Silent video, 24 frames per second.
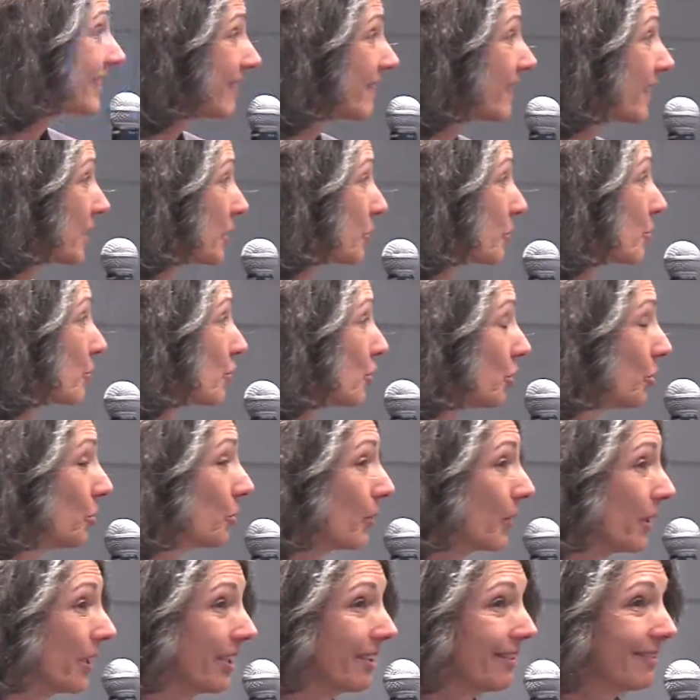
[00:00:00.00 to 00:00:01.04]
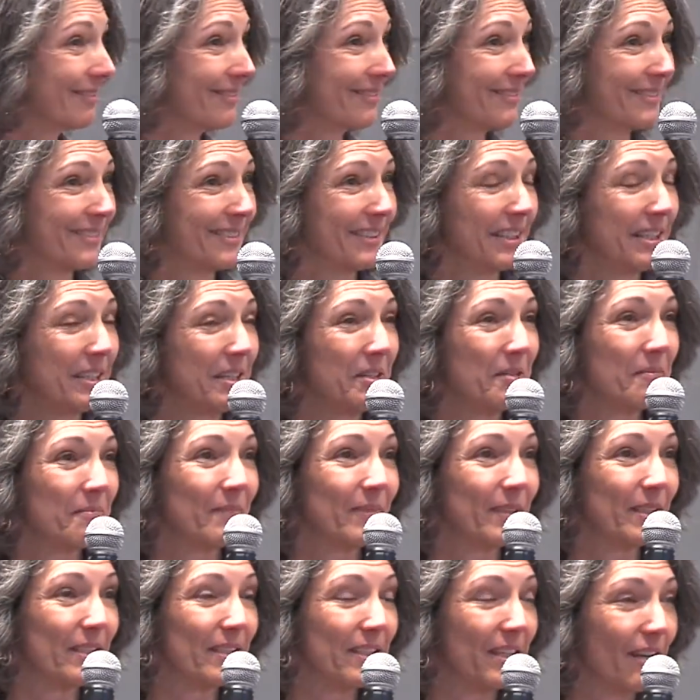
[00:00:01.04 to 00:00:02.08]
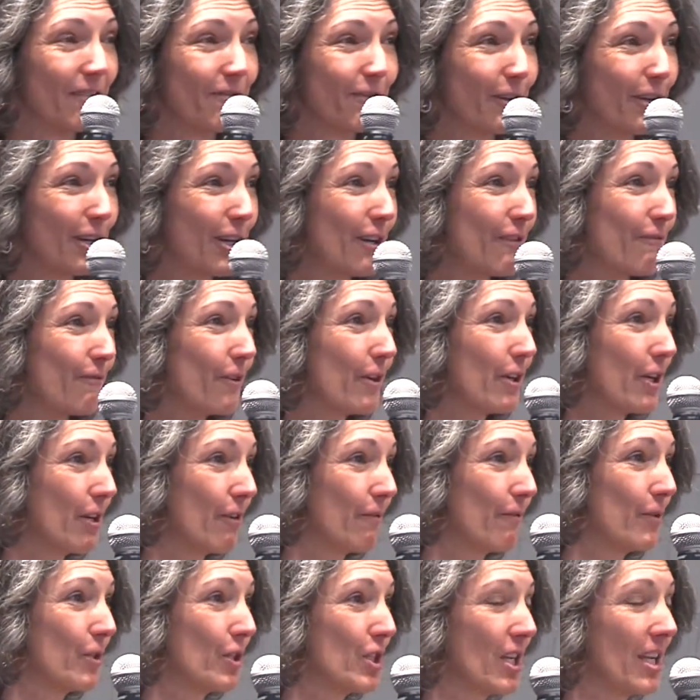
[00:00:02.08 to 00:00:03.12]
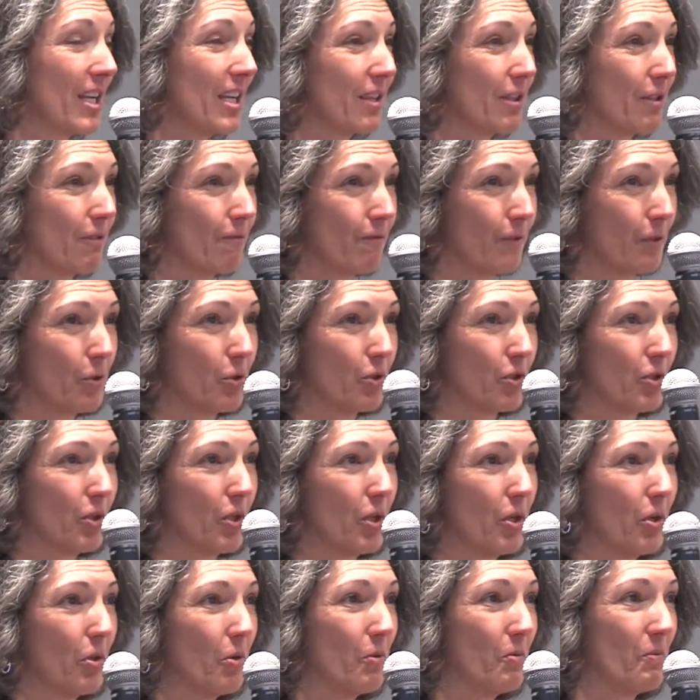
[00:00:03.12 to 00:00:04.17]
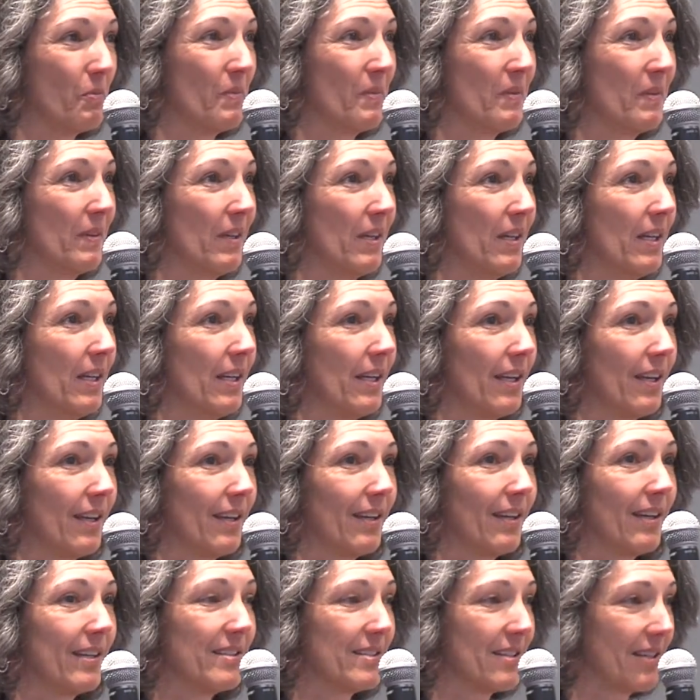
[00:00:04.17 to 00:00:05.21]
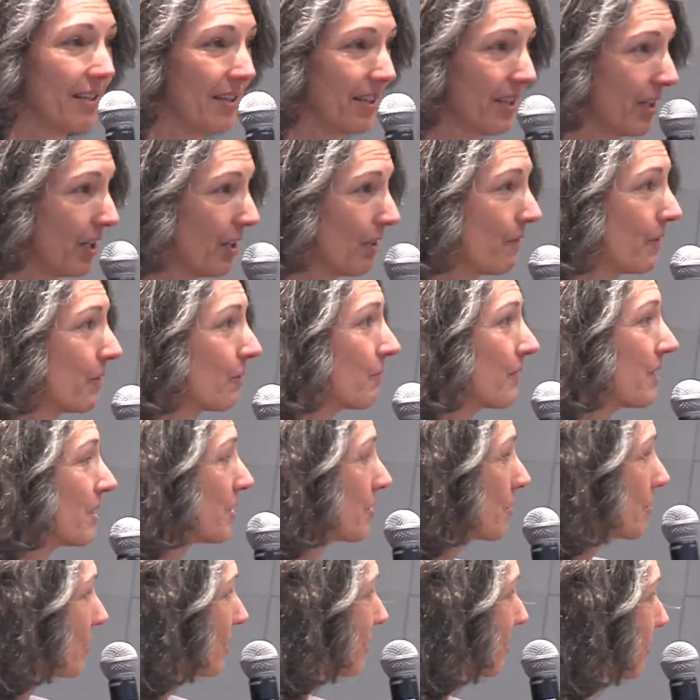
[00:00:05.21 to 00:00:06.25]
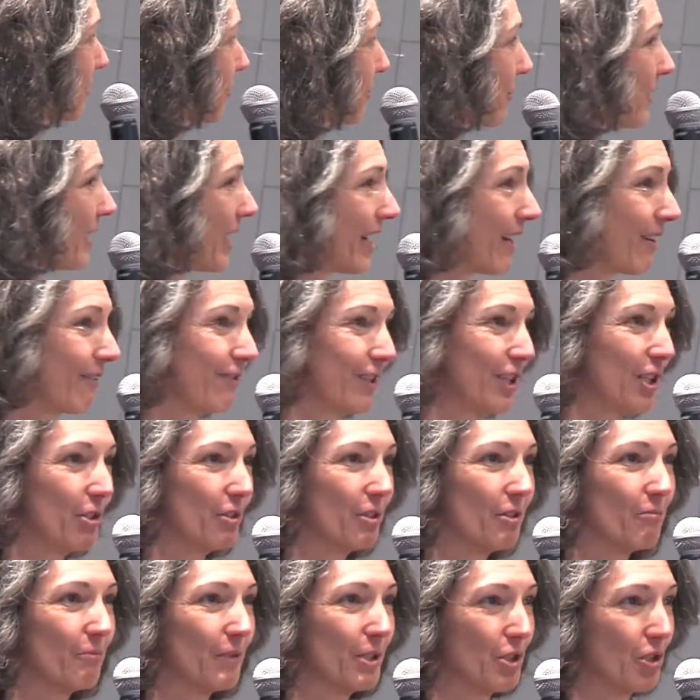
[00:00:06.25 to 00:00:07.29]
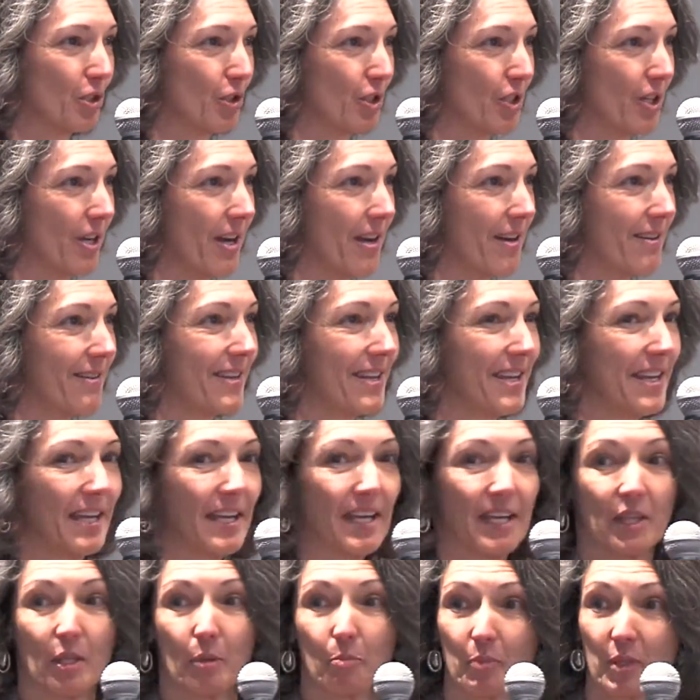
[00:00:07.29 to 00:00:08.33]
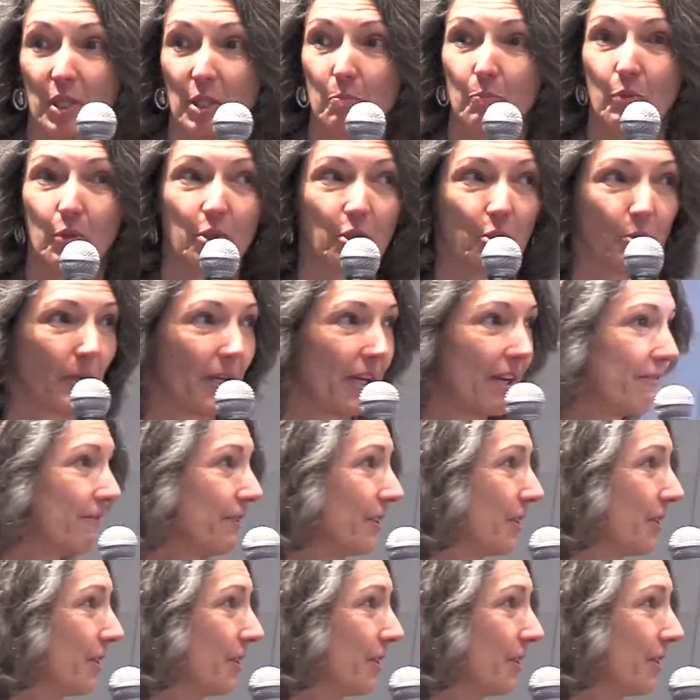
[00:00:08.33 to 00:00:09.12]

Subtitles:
if that's what you want, but never, ever, ever take the first no. And take care of the resources we have here in Wichita and the people you have